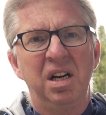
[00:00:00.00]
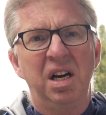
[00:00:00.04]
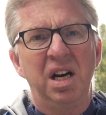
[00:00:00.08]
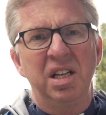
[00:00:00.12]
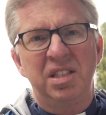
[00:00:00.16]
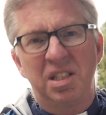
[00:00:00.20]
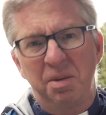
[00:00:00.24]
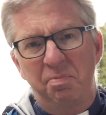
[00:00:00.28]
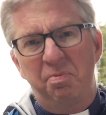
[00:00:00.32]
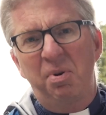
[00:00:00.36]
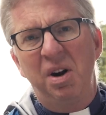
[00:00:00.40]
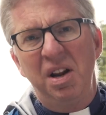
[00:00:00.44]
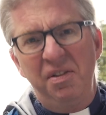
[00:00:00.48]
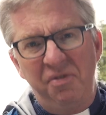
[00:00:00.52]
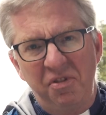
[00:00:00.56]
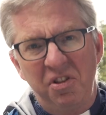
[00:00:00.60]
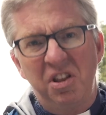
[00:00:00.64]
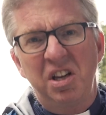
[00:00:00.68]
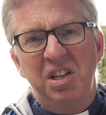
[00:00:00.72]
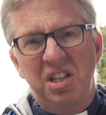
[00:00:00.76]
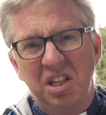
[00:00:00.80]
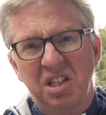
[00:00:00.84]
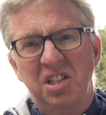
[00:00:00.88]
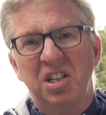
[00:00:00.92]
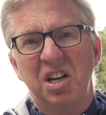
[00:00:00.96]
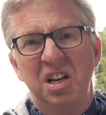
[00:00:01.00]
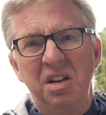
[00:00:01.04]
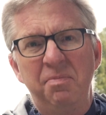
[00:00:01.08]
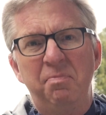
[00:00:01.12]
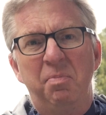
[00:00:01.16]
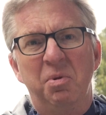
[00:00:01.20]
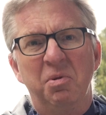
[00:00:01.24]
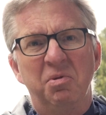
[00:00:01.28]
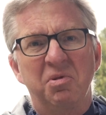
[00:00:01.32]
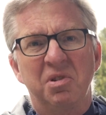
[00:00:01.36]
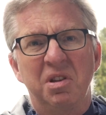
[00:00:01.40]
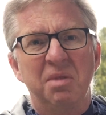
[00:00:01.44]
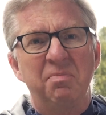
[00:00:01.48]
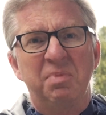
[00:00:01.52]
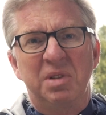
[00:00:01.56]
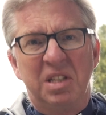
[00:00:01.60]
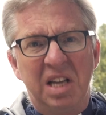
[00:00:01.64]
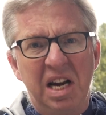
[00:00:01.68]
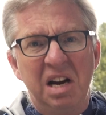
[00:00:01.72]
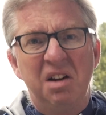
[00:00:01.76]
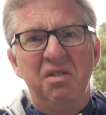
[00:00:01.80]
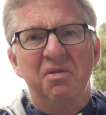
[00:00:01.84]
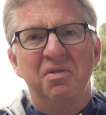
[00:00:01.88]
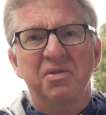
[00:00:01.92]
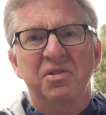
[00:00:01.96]
And to pray for the disciples
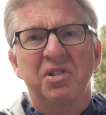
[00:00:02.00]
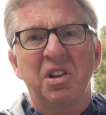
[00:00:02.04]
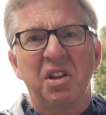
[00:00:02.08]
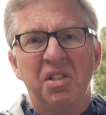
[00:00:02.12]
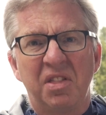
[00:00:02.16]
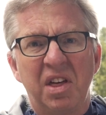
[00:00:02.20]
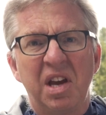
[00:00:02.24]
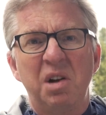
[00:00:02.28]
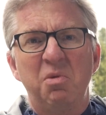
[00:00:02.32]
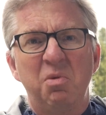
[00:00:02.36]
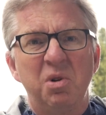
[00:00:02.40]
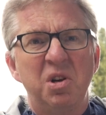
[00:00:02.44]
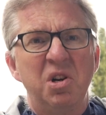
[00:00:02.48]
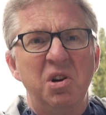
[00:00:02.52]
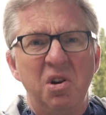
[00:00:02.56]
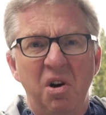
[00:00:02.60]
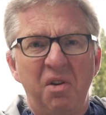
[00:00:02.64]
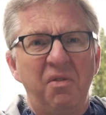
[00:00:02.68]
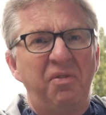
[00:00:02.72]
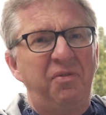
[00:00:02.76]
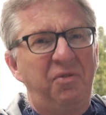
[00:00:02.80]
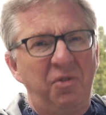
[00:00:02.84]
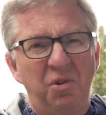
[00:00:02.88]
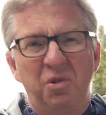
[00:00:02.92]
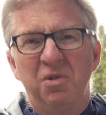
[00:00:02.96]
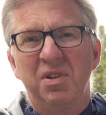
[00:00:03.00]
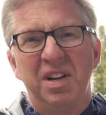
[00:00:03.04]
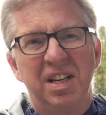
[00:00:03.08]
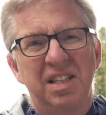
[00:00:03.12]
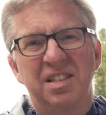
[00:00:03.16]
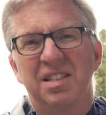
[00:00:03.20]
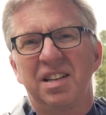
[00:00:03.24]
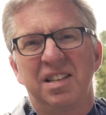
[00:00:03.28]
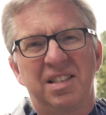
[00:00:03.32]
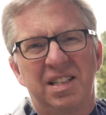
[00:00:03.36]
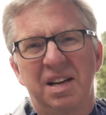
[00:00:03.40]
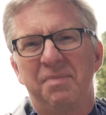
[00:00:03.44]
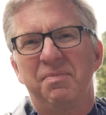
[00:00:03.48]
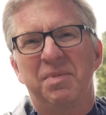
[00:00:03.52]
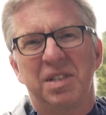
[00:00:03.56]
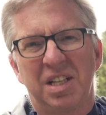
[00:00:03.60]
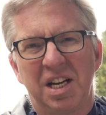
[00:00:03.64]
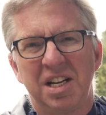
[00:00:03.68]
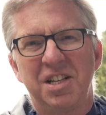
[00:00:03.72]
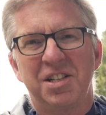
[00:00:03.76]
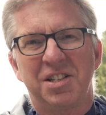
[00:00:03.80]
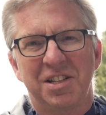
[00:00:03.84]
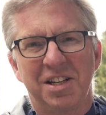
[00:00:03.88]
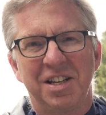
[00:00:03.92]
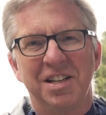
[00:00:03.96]
themselves, that they would not fall into
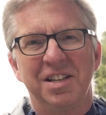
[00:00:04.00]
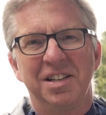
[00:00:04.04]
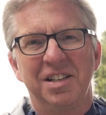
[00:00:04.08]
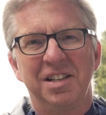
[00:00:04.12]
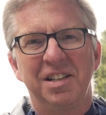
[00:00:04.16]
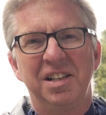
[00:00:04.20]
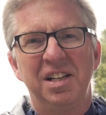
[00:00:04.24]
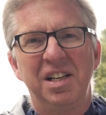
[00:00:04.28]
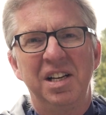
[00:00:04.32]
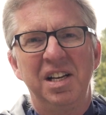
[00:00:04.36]
temptation.